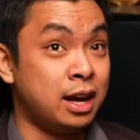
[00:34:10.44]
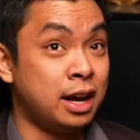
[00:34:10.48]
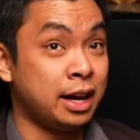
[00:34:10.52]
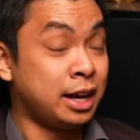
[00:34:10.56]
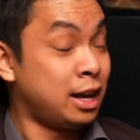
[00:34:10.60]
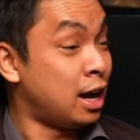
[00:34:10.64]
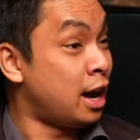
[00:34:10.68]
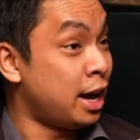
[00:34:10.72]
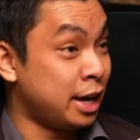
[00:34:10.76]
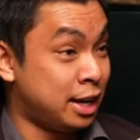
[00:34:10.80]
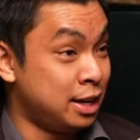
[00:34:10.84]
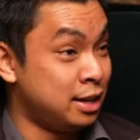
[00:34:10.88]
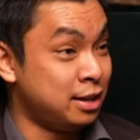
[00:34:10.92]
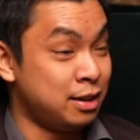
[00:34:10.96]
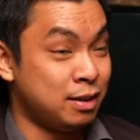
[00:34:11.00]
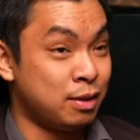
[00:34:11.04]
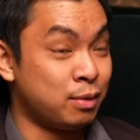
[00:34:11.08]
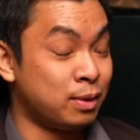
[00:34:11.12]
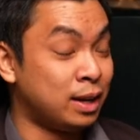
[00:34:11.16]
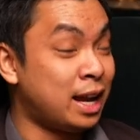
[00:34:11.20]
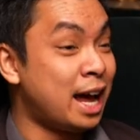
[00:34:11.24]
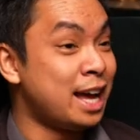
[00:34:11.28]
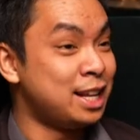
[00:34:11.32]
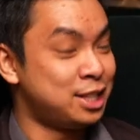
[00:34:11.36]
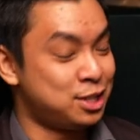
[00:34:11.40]
I, c- I can
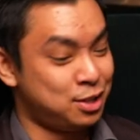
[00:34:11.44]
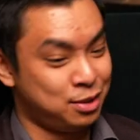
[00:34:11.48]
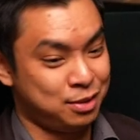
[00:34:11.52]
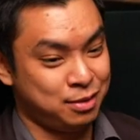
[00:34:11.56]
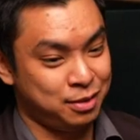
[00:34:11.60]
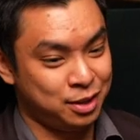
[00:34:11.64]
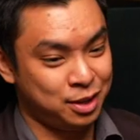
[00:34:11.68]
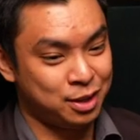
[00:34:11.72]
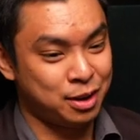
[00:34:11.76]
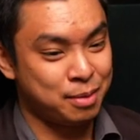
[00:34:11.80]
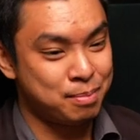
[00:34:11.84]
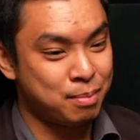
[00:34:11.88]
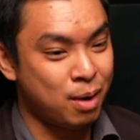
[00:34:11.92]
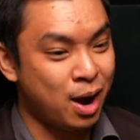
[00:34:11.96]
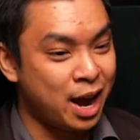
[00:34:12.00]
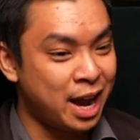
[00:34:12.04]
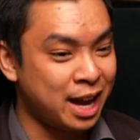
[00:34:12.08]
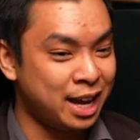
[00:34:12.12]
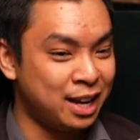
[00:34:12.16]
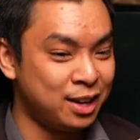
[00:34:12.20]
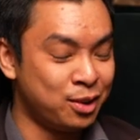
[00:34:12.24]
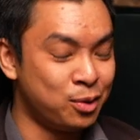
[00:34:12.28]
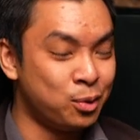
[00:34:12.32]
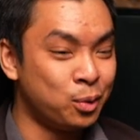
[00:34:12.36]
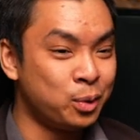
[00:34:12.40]
relate to you know
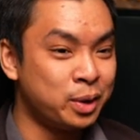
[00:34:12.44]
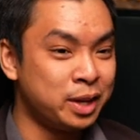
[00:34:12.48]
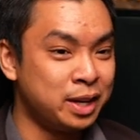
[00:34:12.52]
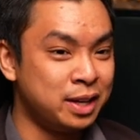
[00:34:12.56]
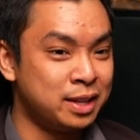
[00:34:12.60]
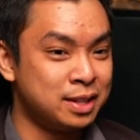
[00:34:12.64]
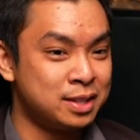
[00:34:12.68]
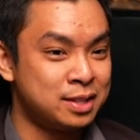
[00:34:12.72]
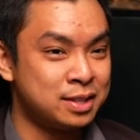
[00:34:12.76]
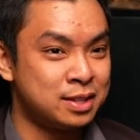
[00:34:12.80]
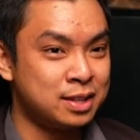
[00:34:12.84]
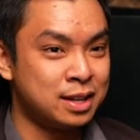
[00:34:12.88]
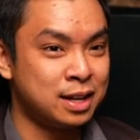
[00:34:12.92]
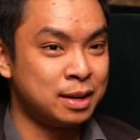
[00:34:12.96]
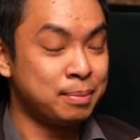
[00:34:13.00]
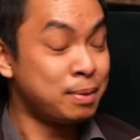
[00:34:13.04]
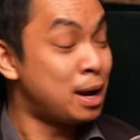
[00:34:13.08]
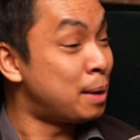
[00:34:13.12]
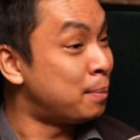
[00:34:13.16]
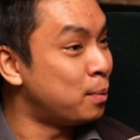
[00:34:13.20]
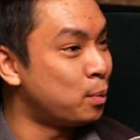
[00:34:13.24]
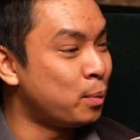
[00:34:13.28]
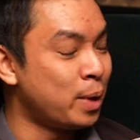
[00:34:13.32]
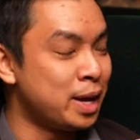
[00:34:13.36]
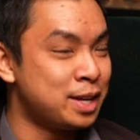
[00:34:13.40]
my audience. Um, a
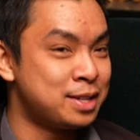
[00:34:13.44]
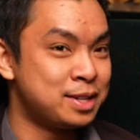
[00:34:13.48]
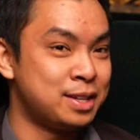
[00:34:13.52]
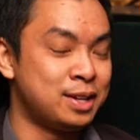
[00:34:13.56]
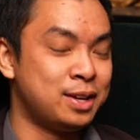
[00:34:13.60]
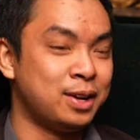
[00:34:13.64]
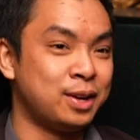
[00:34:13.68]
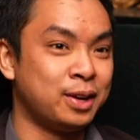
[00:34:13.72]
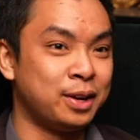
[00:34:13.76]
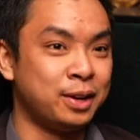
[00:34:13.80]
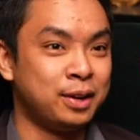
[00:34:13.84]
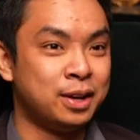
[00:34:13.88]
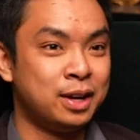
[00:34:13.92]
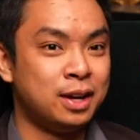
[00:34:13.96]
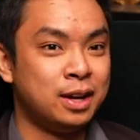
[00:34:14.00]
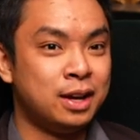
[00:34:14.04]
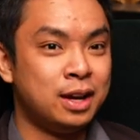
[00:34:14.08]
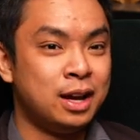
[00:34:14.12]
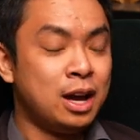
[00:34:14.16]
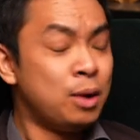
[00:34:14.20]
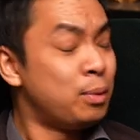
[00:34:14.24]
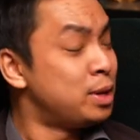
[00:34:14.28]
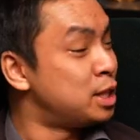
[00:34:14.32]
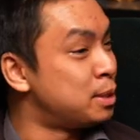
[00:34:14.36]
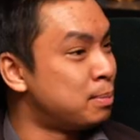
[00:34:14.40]
couple of weeks ago,
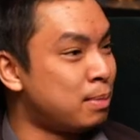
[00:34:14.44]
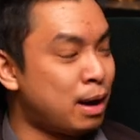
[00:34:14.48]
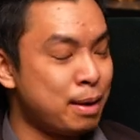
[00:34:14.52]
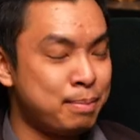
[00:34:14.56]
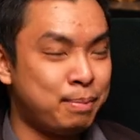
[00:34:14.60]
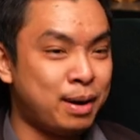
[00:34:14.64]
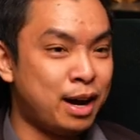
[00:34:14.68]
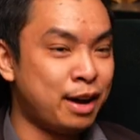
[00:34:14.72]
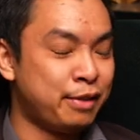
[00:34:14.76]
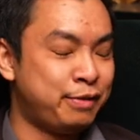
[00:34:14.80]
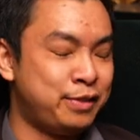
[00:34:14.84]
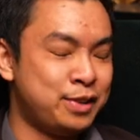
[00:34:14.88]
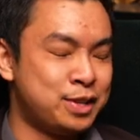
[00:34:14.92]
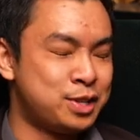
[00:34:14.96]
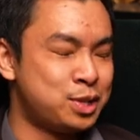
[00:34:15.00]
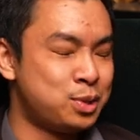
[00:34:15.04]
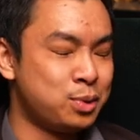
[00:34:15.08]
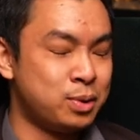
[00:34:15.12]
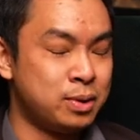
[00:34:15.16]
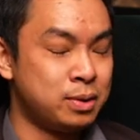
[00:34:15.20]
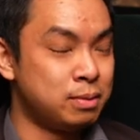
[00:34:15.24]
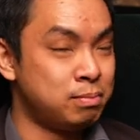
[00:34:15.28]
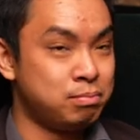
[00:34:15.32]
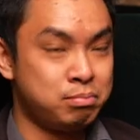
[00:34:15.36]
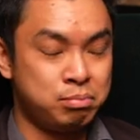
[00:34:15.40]
went to my Byford
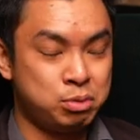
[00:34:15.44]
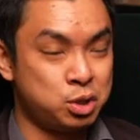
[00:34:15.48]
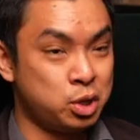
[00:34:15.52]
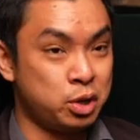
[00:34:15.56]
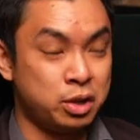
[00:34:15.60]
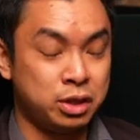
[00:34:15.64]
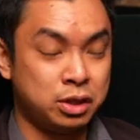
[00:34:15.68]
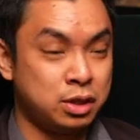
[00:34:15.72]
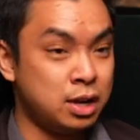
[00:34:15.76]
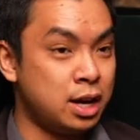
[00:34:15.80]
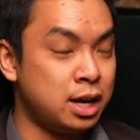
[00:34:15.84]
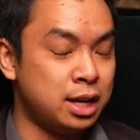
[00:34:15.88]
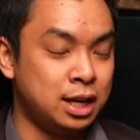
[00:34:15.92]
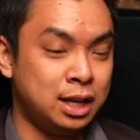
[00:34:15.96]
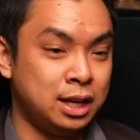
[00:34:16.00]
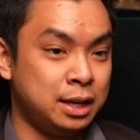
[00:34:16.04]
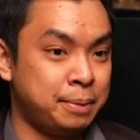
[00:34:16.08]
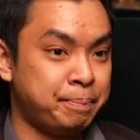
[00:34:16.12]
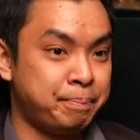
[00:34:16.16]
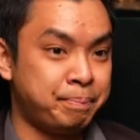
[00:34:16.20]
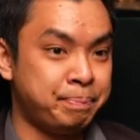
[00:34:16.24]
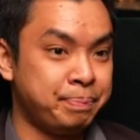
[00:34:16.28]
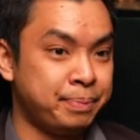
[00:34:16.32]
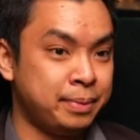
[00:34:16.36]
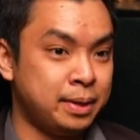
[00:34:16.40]
store two thirty
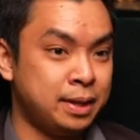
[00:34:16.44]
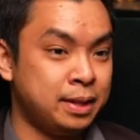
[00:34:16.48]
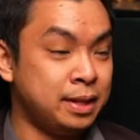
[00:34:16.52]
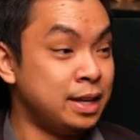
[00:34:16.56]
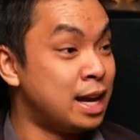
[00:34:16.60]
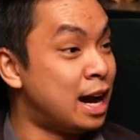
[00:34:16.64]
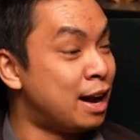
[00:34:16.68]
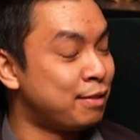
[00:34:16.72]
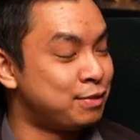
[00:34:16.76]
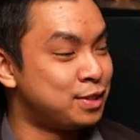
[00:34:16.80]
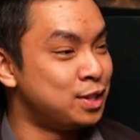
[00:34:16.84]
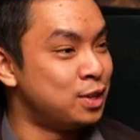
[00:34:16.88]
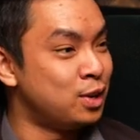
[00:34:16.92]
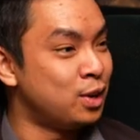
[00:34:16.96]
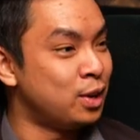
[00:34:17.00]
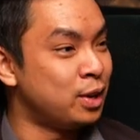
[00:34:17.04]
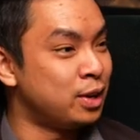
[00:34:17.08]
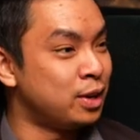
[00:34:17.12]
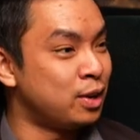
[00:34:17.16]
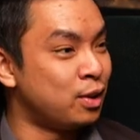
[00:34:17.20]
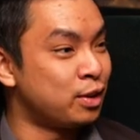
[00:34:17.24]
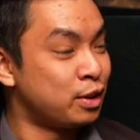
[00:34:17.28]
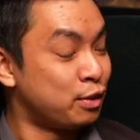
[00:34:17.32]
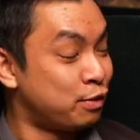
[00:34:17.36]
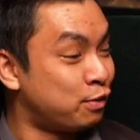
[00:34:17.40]
in the afternoon
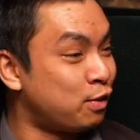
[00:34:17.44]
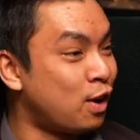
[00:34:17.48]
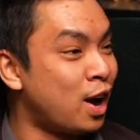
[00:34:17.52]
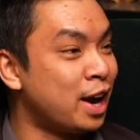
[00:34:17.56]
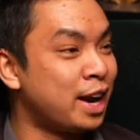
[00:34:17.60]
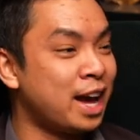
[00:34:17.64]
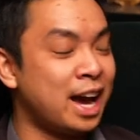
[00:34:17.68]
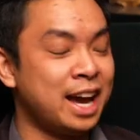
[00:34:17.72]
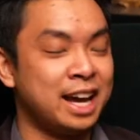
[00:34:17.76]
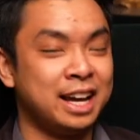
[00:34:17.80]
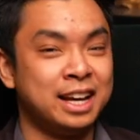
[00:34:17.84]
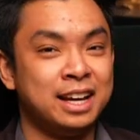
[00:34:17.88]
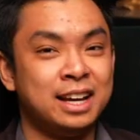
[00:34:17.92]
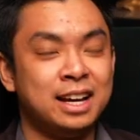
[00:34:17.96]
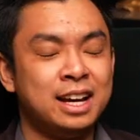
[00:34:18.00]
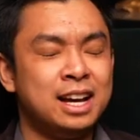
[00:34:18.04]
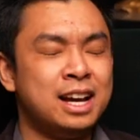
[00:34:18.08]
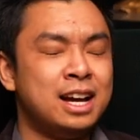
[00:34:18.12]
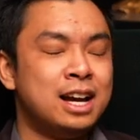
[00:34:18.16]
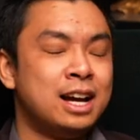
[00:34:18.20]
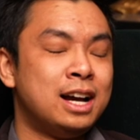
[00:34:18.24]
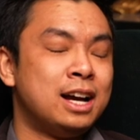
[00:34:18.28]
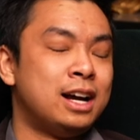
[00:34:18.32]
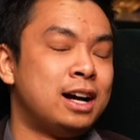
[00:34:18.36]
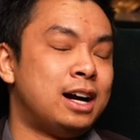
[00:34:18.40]
on a Friday.
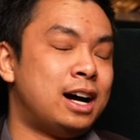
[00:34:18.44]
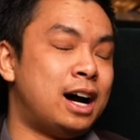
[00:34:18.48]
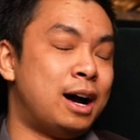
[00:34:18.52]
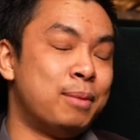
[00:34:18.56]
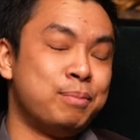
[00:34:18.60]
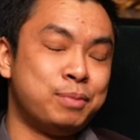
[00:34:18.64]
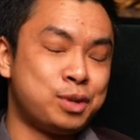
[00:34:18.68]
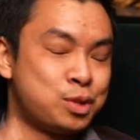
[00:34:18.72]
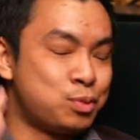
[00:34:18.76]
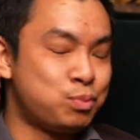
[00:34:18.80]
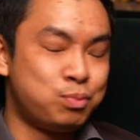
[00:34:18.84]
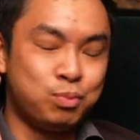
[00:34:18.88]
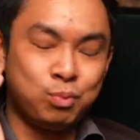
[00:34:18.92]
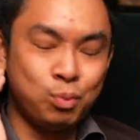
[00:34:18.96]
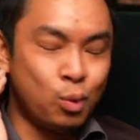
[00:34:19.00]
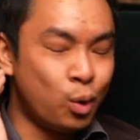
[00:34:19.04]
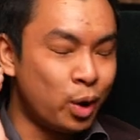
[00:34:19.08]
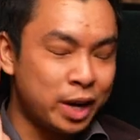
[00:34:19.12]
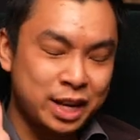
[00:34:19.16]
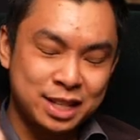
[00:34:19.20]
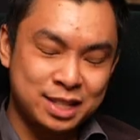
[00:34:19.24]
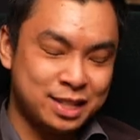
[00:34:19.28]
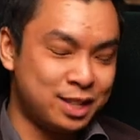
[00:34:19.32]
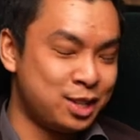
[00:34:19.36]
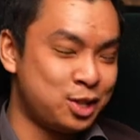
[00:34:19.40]
I'm just
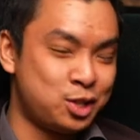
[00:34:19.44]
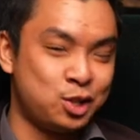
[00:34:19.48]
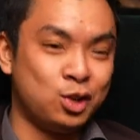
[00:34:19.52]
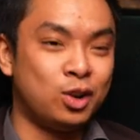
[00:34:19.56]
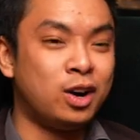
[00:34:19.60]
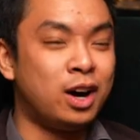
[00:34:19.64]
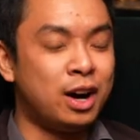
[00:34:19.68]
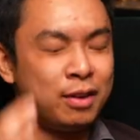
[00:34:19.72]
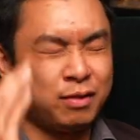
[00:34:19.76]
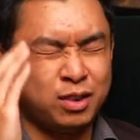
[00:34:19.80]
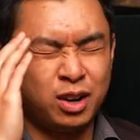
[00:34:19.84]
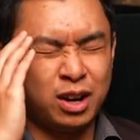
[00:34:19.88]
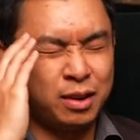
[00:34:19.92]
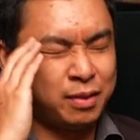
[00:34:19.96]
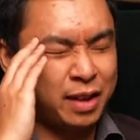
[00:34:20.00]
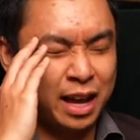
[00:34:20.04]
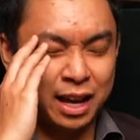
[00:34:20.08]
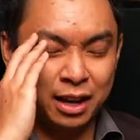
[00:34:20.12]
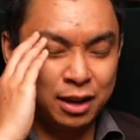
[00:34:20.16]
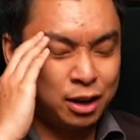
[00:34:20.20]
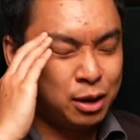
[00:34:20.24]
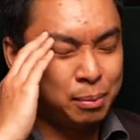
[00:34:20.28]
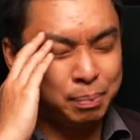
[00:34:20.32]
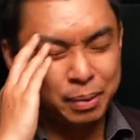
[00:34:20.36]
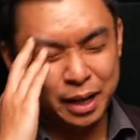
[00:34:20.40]
walking to the store. I've got I've like
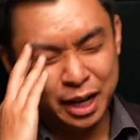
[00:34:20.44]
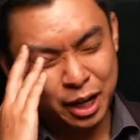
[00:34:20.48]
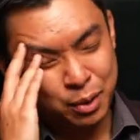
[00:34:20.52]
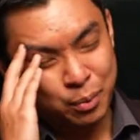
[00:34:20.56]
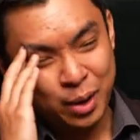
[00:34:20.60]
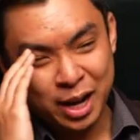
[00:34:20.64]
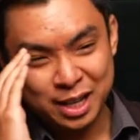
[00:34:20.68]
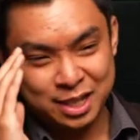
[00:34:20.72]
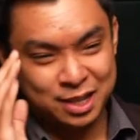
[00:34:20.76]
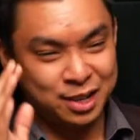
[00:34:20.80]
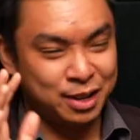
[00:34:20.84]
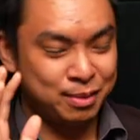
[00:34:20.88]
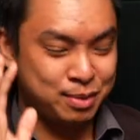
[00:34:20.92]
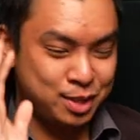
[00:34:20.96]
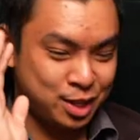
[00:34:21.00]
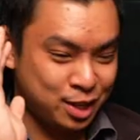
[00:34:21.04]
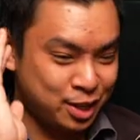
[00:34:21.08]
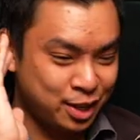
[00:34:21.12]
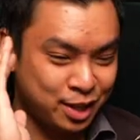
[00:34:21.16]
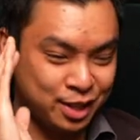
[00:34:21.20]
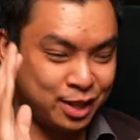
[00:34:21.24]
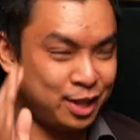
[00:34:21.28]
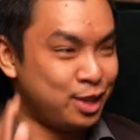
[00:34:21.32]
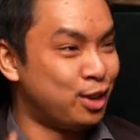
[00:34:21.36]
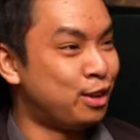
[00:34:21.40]
got plenty of work to do. I'm just gonna go
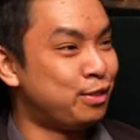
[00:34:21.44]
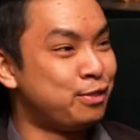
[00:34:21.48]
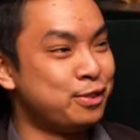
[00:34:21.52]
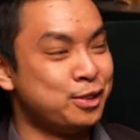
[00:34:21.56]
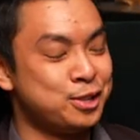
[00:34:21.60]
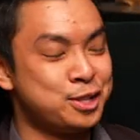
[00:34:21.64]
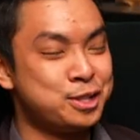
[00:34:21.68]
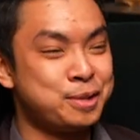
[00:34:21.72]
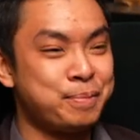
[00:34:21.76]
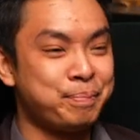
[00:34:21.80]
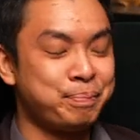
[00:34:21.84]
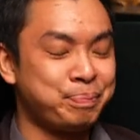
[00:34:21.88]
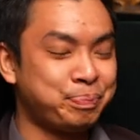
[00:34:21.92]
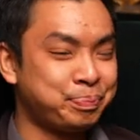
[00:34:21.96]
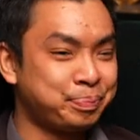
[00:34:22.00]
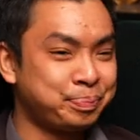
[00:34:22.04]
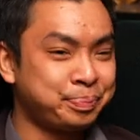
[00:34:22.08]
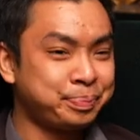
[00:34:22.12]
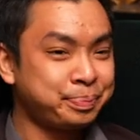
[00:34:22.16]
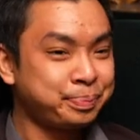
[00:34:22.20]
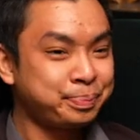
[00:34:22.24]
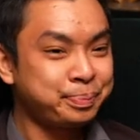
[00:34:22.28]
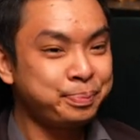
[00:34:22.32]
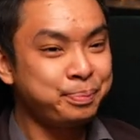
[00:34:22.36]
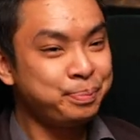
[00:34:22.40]
to the office.
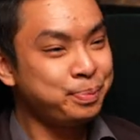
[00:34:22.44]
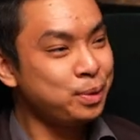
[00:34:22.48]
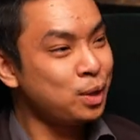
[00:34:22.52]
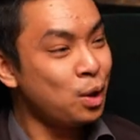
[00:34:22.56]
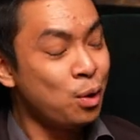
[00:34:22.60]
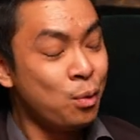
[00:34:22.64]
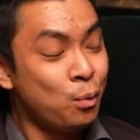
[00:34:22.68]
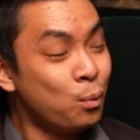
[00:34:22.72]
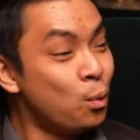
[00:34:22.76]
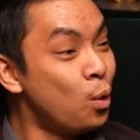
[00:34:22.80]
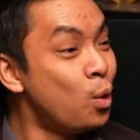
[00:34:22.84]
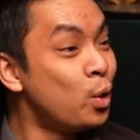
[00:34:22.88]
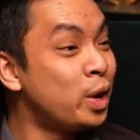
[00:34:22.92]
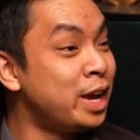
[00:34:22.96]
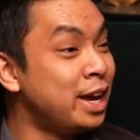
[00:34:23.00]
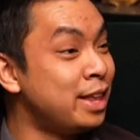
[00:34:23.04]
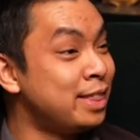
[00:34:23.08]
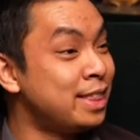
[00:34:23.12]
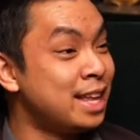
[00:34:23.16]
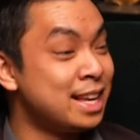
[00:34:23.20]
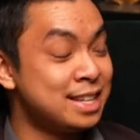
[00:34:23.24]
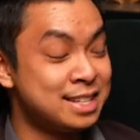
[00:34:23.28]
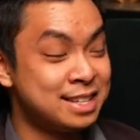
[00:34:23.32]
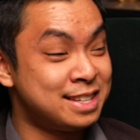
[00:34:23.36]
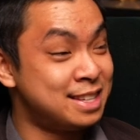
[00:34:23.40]
Walk in.
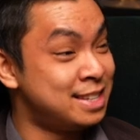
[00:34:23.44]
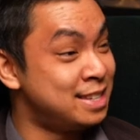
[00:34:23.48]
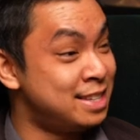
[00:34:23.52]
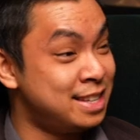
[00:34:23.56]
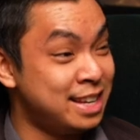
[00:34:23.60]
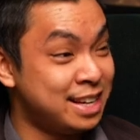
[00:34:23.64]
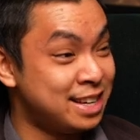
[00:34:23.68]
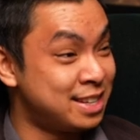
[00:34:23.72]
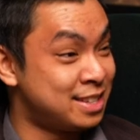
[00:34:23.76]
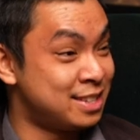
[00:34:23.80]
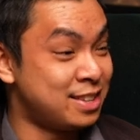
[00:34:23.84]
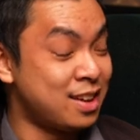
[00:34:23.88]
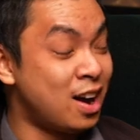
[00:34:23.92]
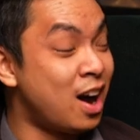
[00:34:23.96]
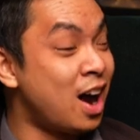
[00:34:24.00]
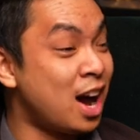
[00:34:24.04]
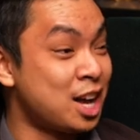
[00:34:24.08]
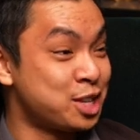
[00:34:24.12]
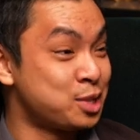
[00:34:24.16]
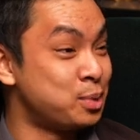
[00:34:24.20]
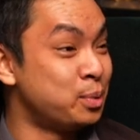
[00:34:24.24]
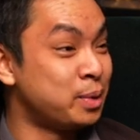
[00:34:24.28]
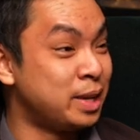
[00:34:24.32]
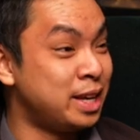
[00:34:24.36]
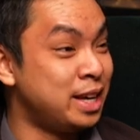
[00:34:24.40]
There's six high
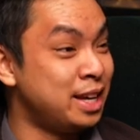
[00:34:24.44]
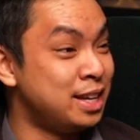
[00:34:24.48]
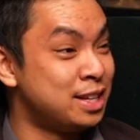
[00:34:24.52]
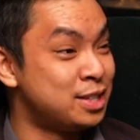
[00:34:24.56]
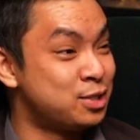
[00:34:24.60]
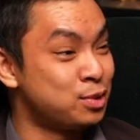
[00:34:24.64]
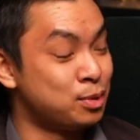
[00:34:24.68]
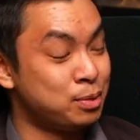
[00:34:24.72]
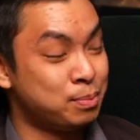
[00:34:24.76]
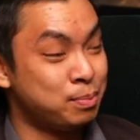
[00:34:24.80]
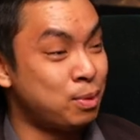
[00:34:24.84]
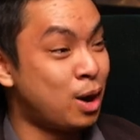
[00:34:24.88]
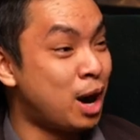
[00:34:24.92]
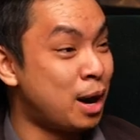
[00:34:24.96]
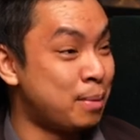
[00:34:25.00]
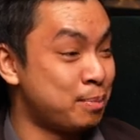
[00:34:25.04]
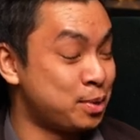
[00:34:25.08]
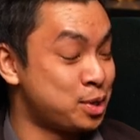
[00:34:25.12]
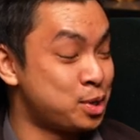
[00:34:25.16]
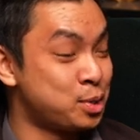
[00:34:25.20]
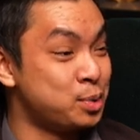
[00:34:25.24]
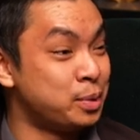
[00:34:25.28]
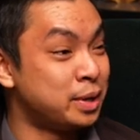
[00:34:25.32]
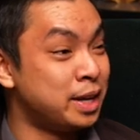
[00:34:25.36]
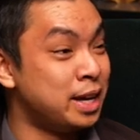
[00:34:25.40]
school kids or primary school